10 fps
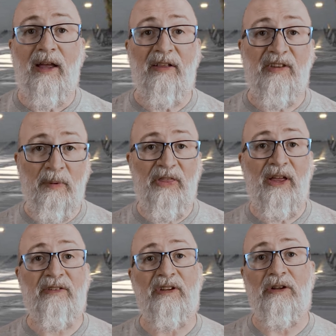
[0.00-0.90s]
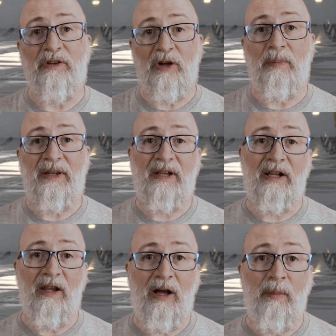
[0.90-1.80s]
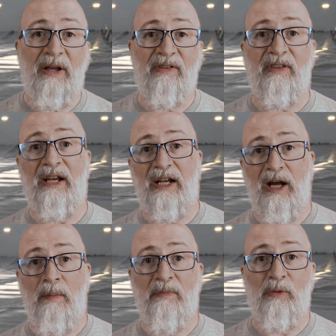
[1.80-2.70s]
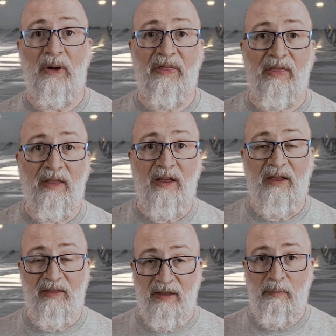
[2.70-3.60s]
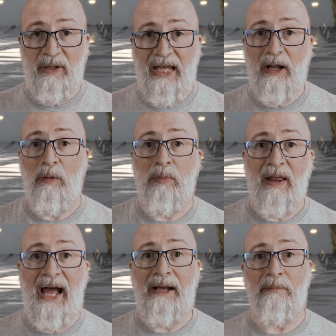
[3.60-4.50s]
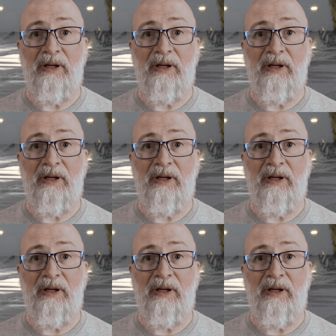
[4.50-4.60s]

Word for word: And some of the things that you'll note about the club is that it comes with the piano black